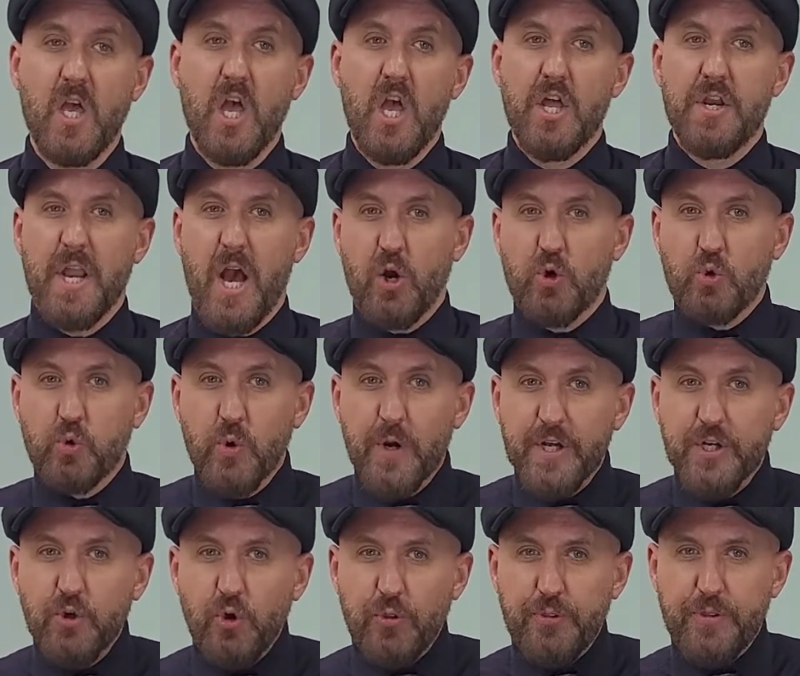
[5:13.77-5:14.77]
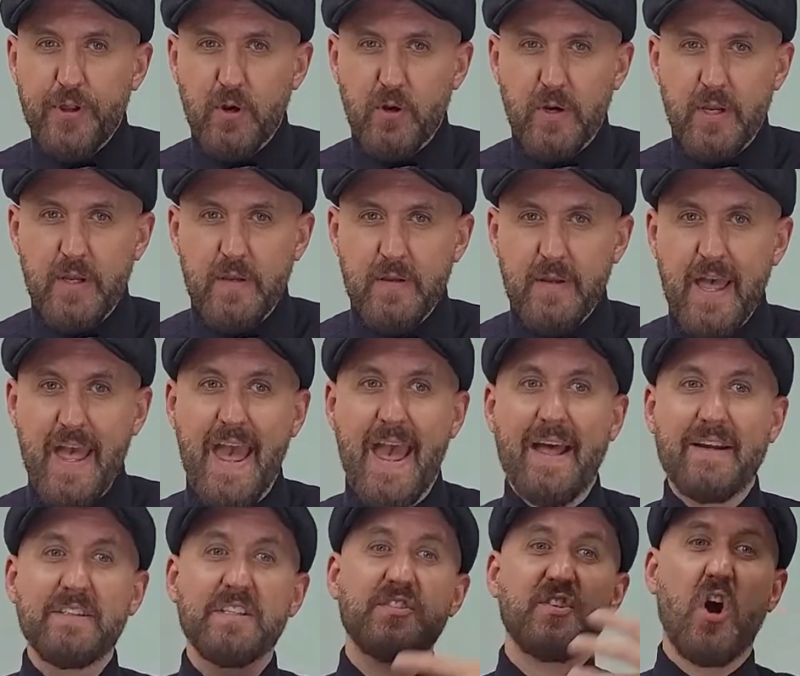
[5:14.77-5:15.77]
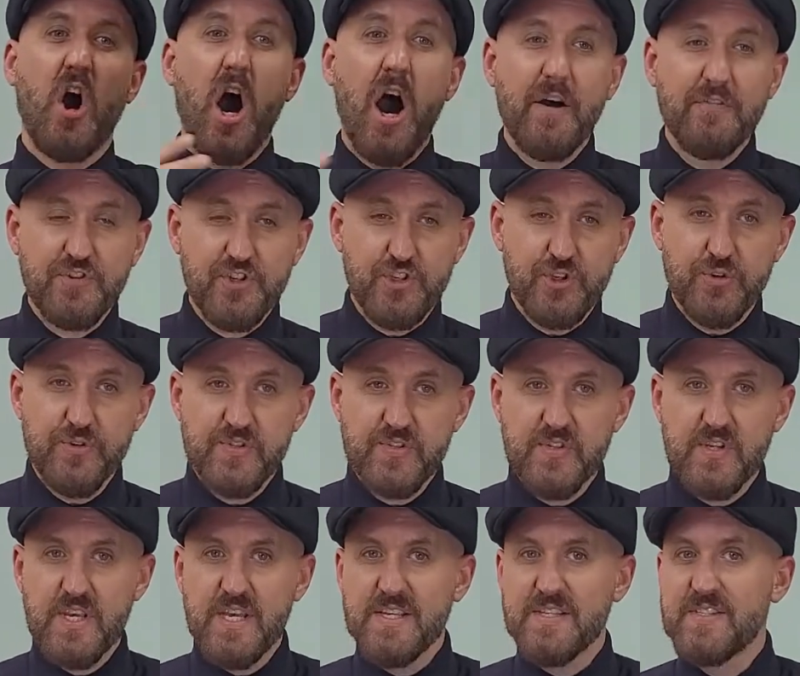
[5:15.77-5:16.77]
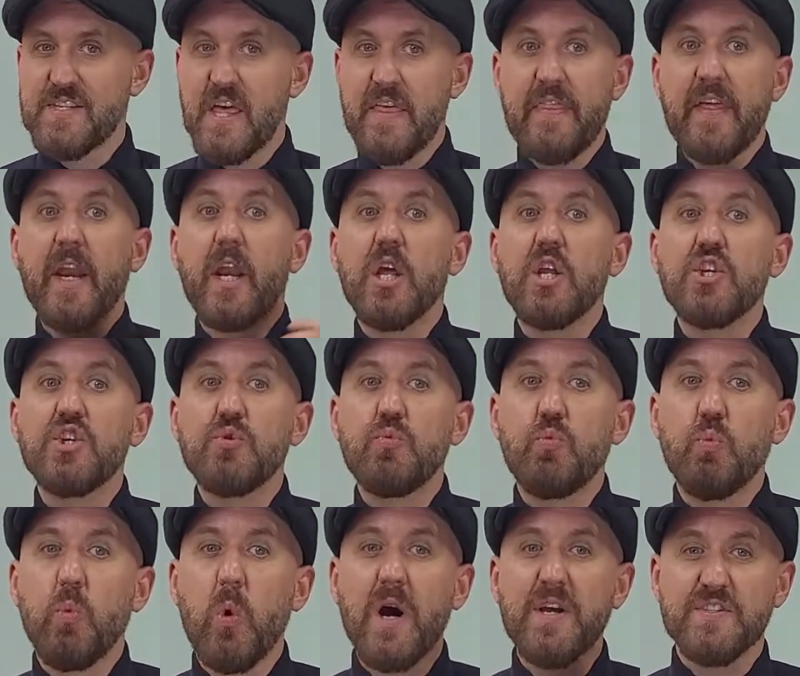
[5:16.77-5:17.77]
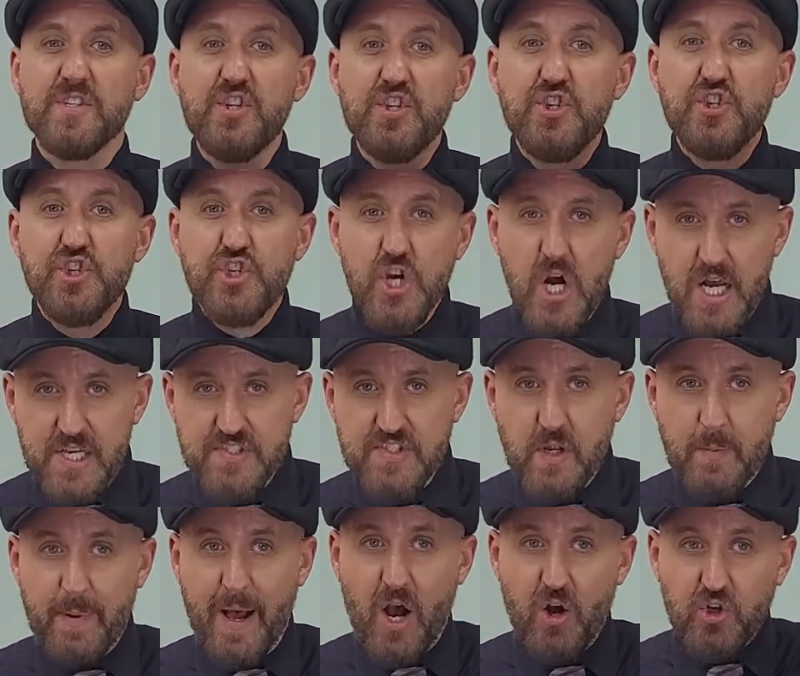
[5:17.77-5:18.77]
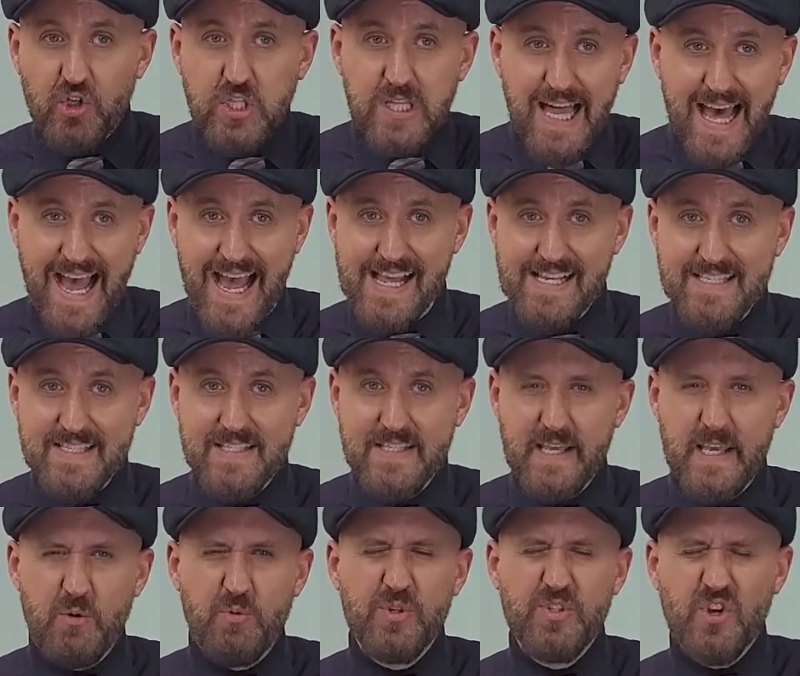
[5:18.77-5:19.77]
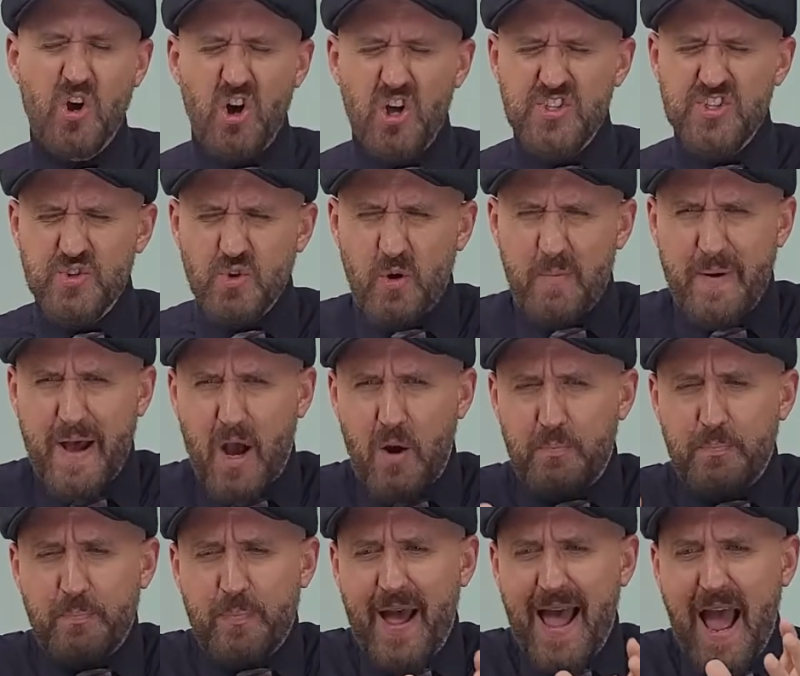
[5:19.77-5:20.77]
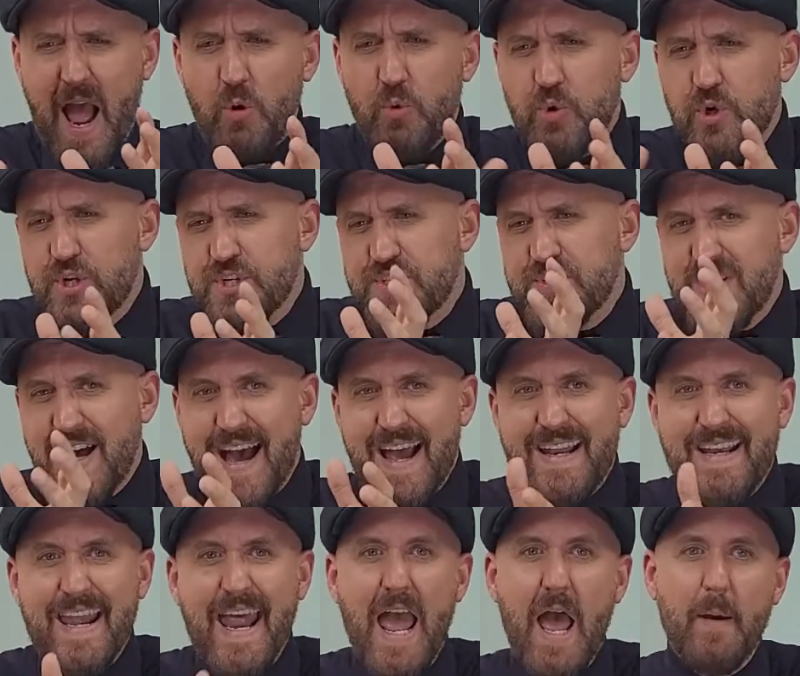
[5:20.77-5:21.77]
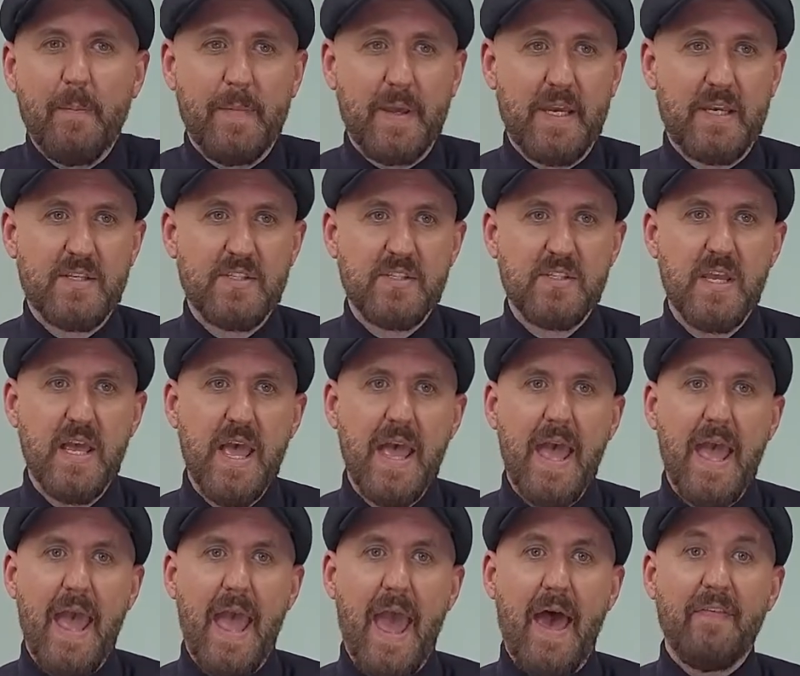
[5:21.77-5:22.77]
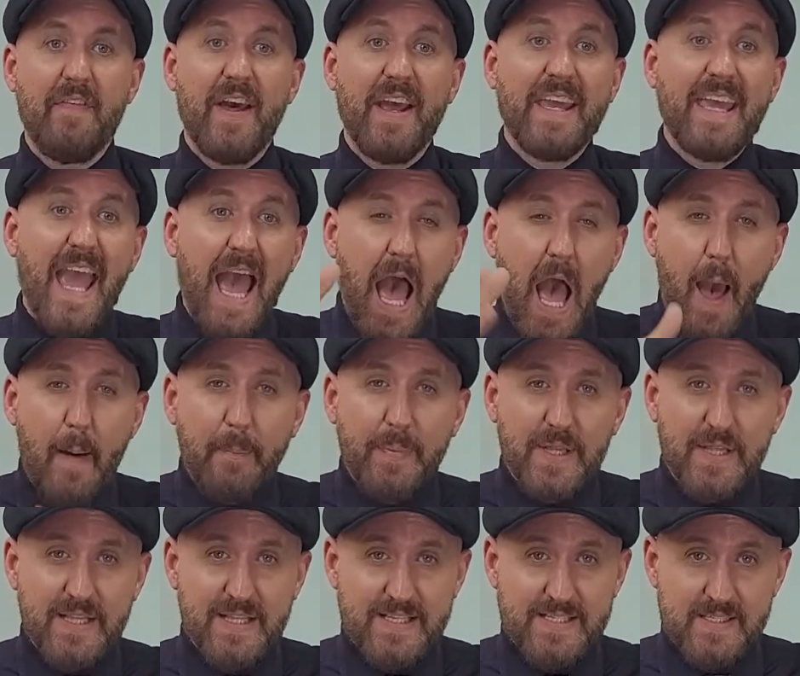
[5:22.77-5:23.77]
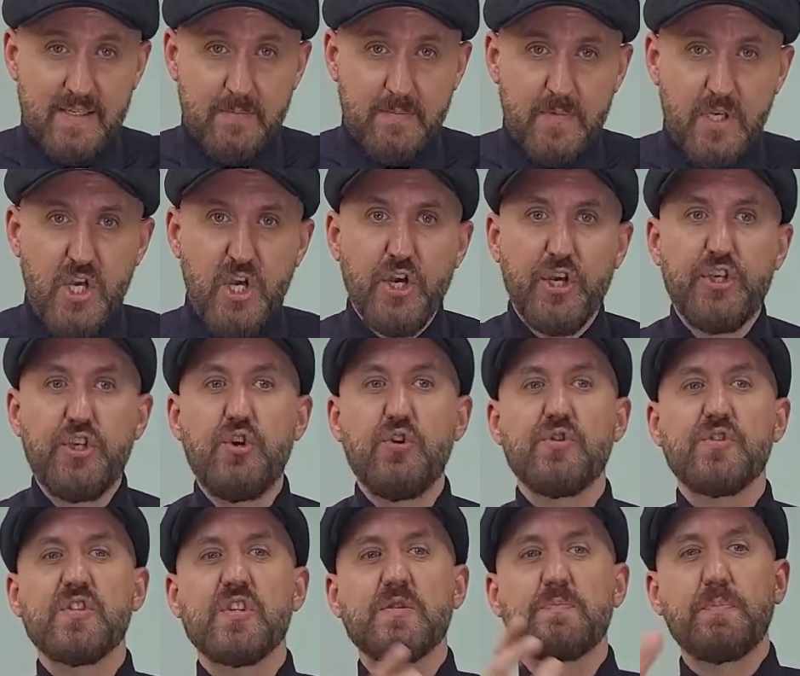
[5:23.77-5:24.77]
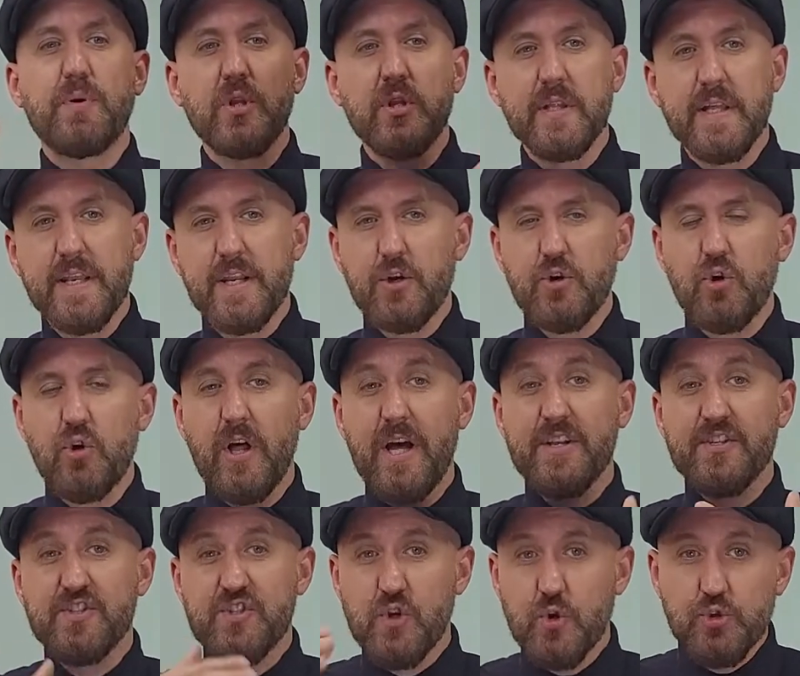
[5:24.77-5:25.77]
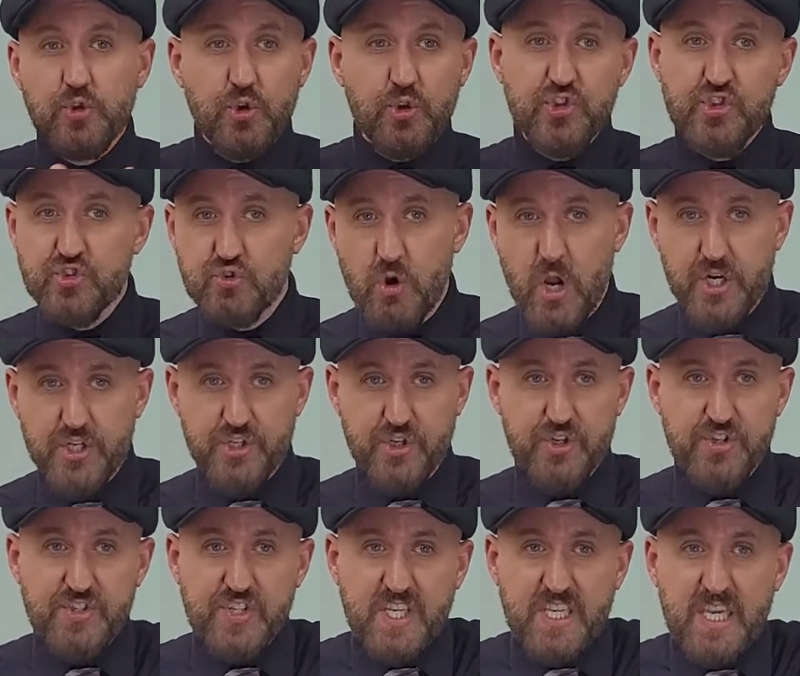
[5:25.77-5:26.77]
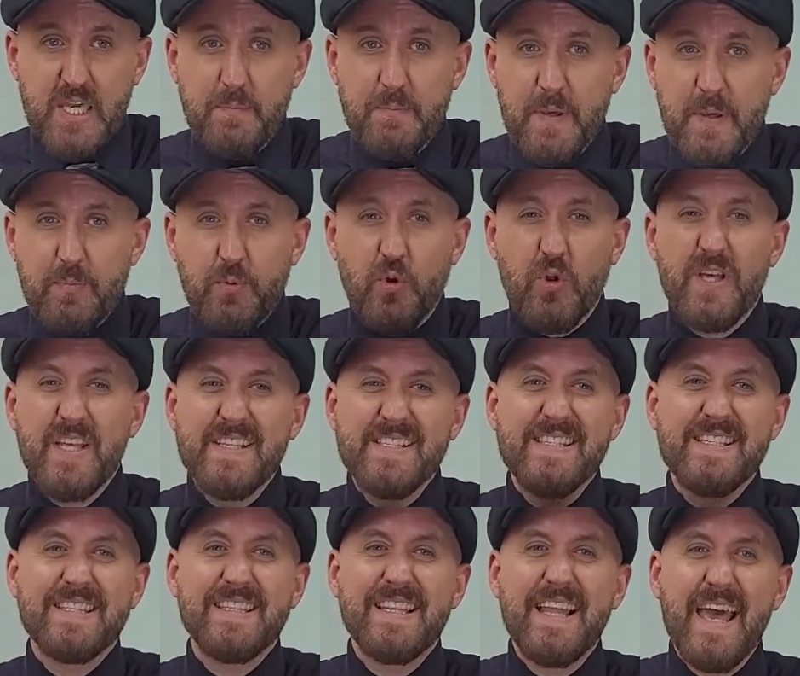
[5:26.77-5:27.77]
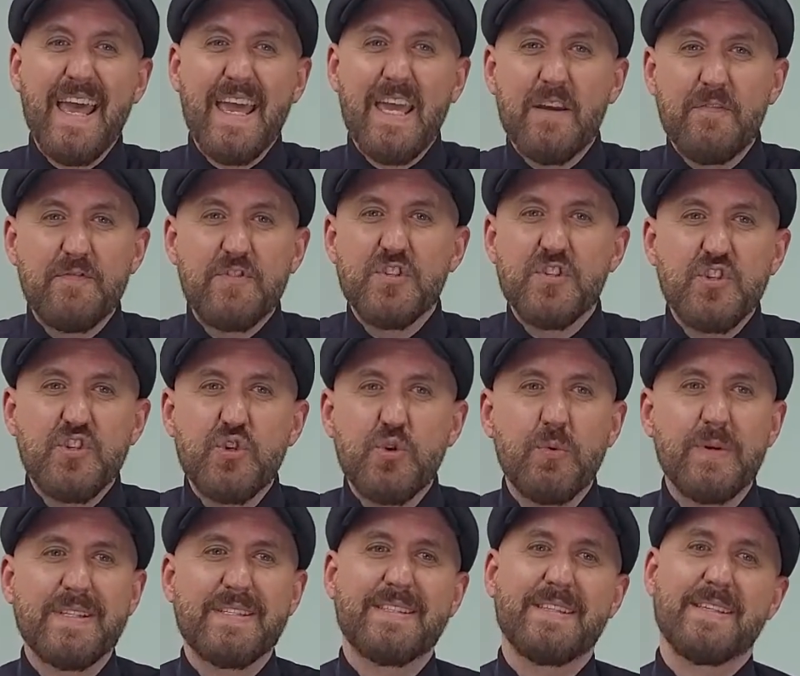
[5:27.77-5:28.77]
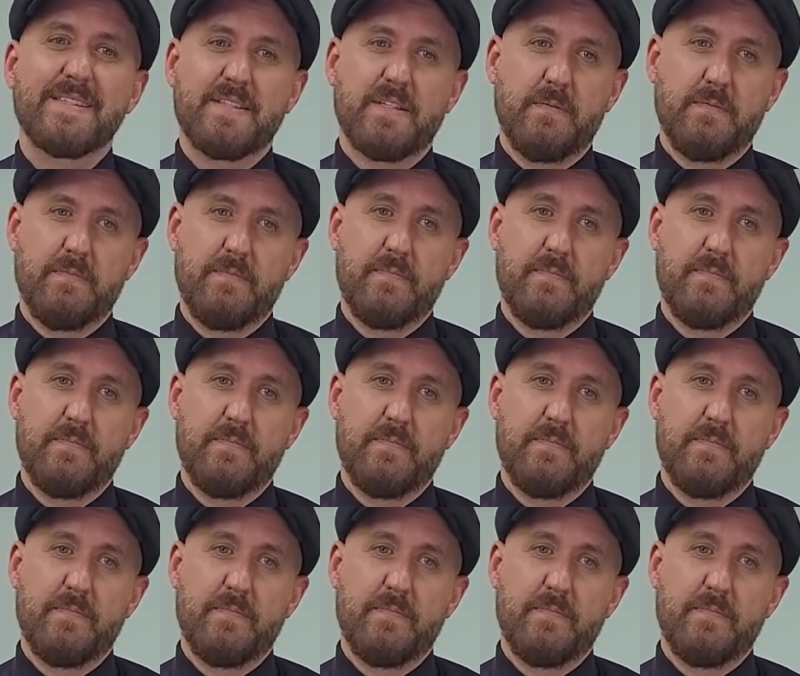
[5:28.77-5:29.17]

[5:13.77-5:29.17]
Now, critical theory and its offshoots said that it wasn't just about class. It was also about power dynamics, and that capitalism uses political and social structures to keep people enslaved to its system,